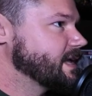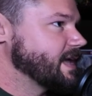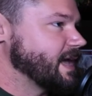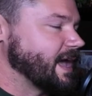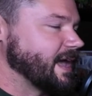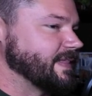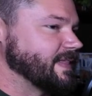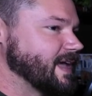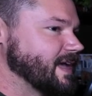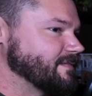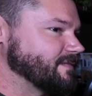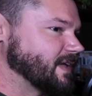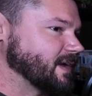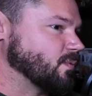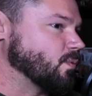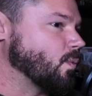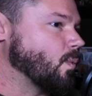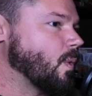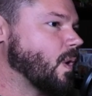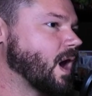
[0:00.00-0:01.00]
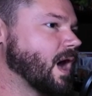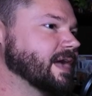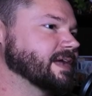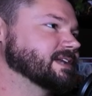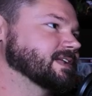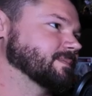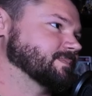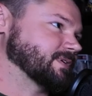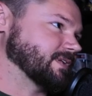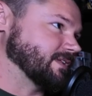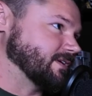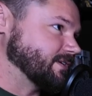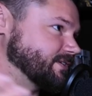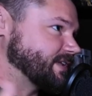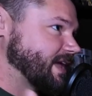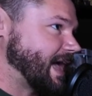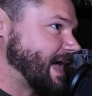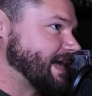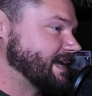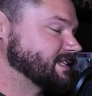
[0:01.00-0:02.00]
and they have like wind up to their
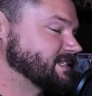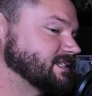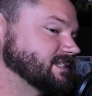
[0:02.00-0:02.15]
attacks.